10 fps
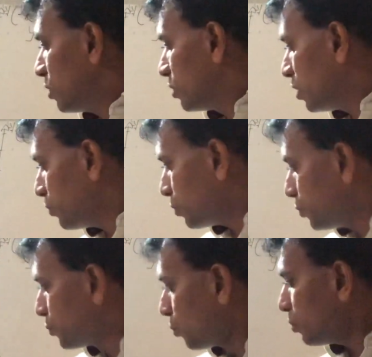Now you
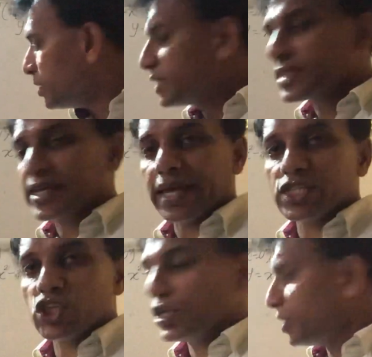draw this
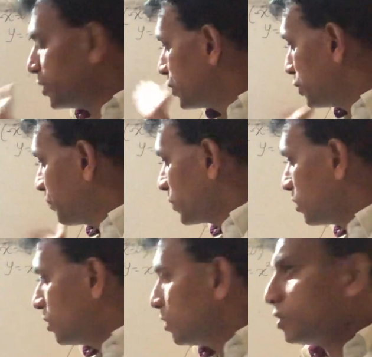sketch here.
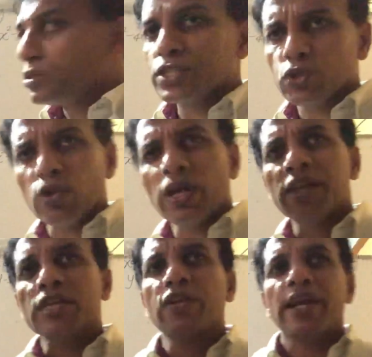That's you
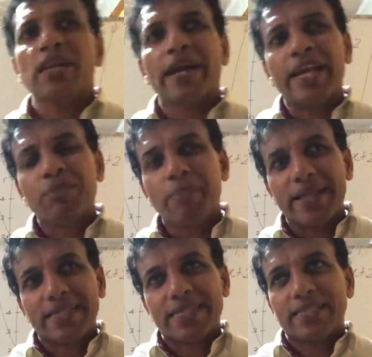learned grade 9
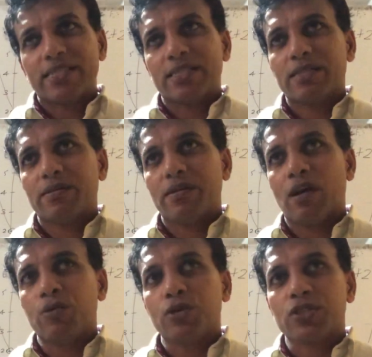maths,
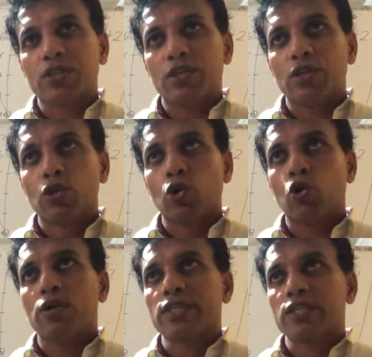how to
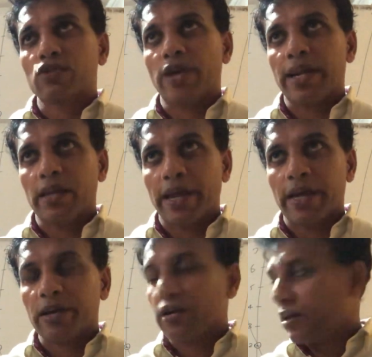draw a straight line
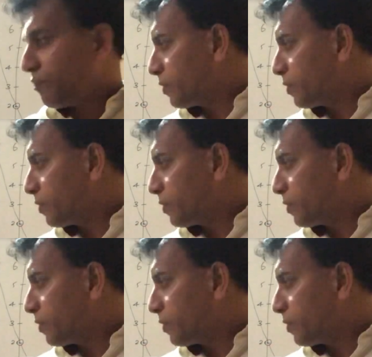graph.